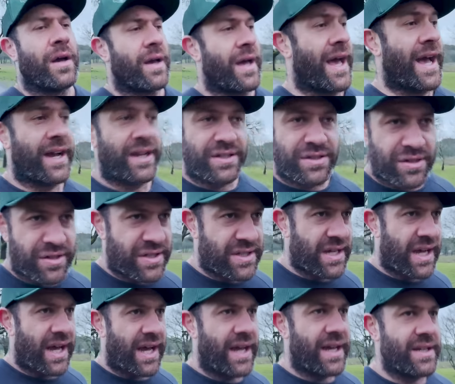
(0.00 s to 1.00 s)

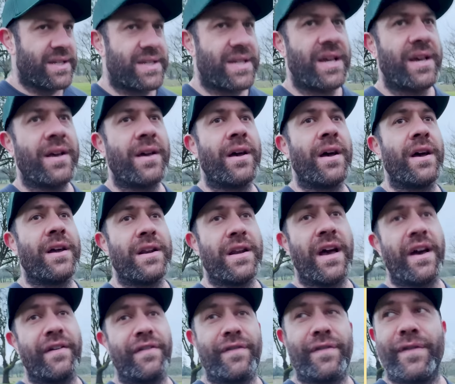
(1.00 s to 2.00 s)
exercise,
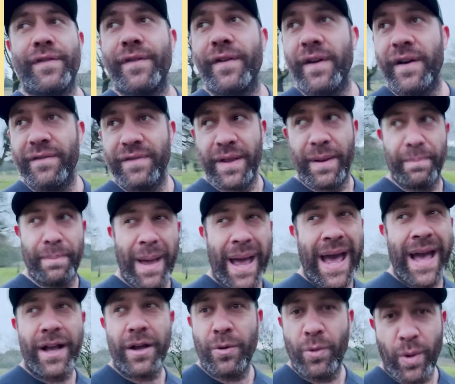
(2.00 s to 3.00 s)
enough of the
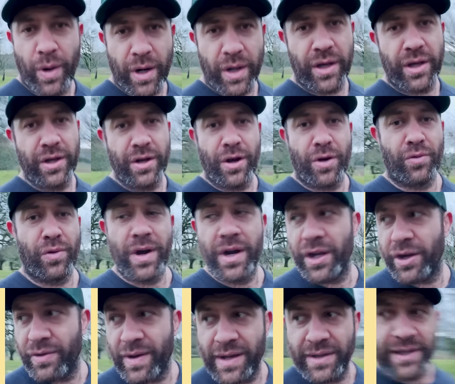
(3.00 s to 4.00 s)
pack work, you know, running
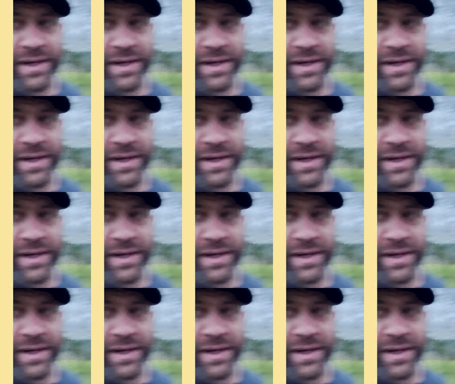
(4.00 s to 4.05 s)
around